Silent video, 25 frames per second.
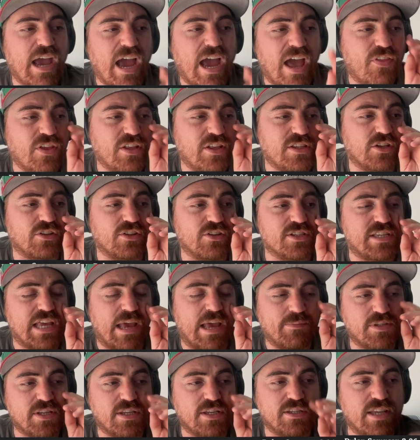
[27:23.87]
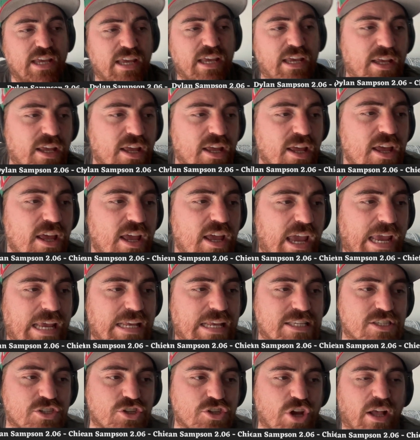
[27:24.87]
I think Dylan Sampson's a
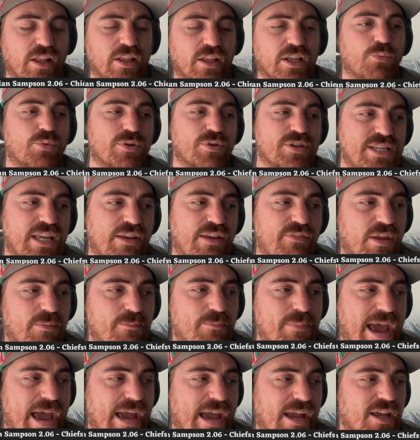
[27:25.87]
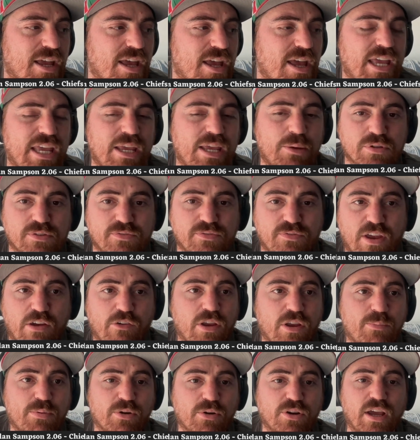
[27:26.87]
solid receiving back. He was
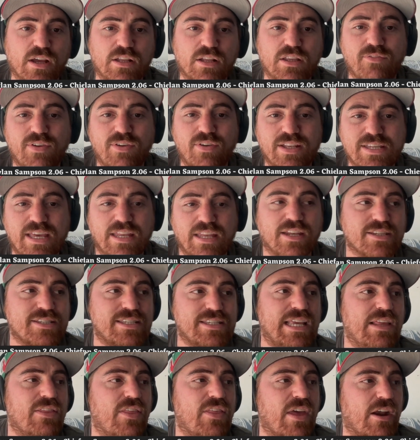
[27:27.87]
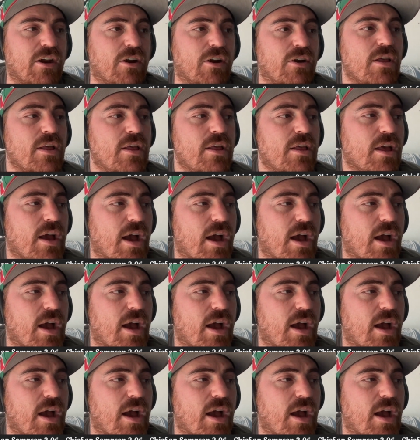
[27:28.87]
very productive at Tennessee there.